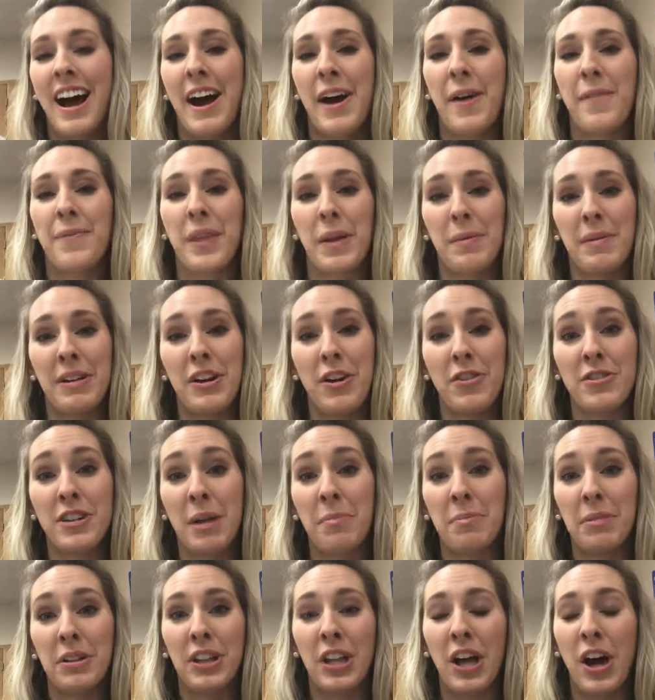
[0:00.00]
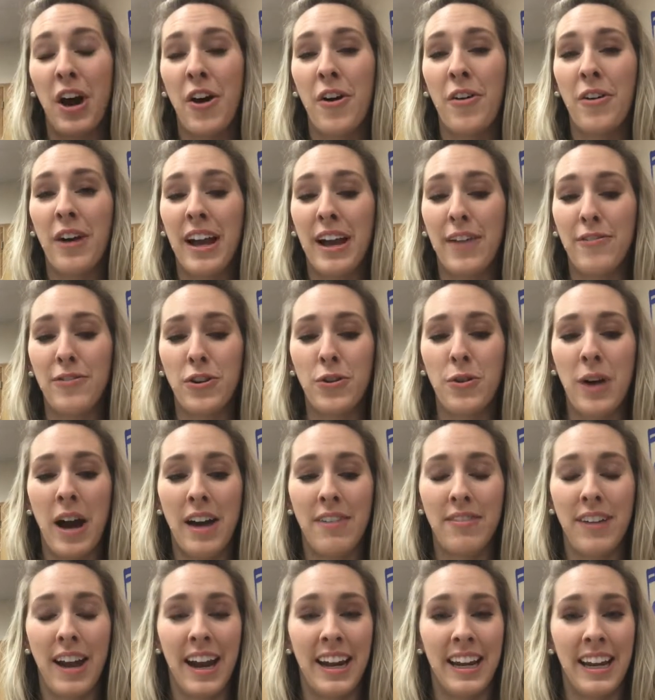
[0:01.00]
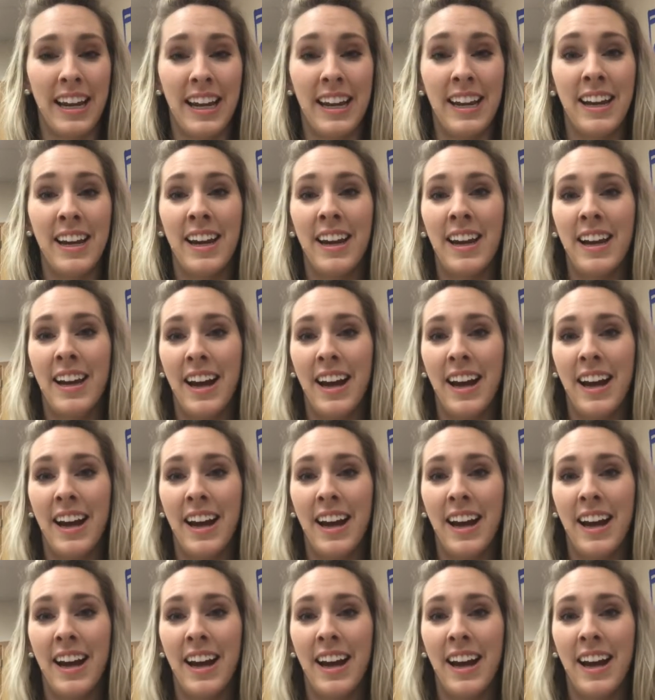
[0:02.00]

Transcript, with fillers: Um, let me know down below if you have any